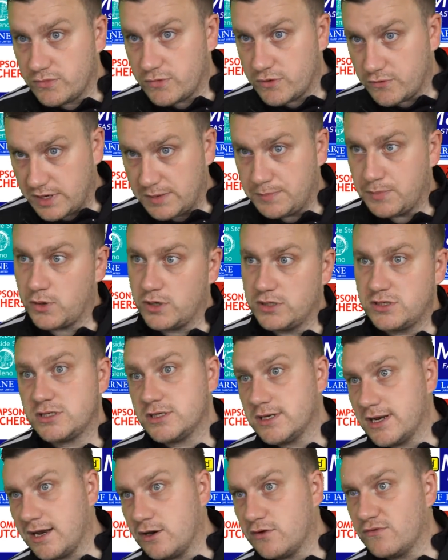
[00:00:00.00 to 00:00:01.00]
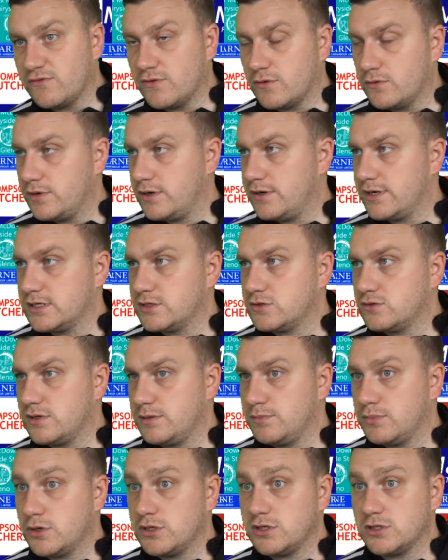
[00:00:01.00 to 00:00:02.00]
3 points. I look forward to the next 3
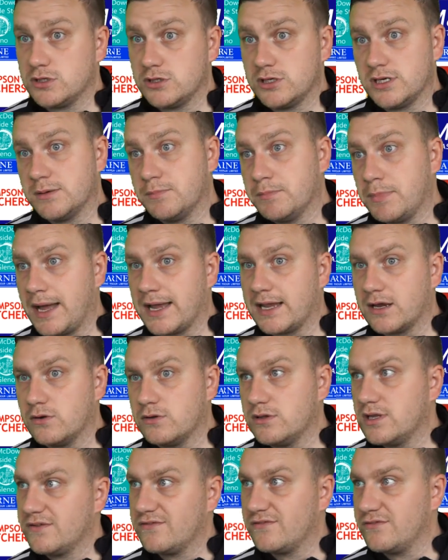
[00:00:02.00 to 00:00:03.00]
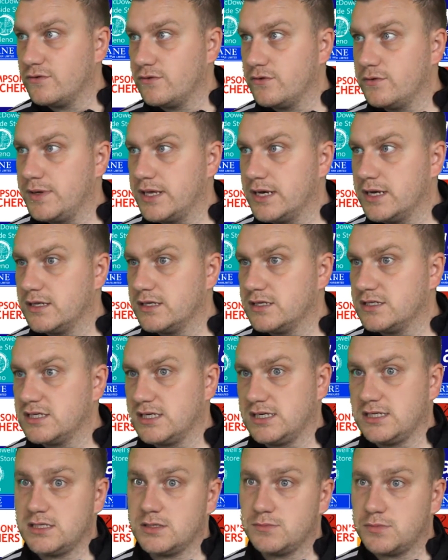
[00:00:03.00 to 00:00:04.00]
points, and you can bank on that for the remainder of the
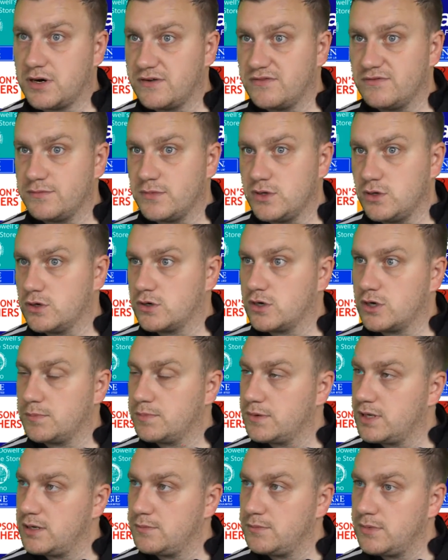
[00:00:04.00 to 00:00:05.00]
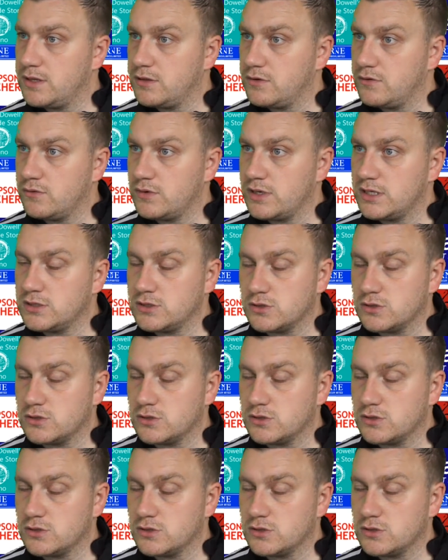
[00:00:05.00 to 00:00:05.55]
season, apart from the odd cup game being thrown in.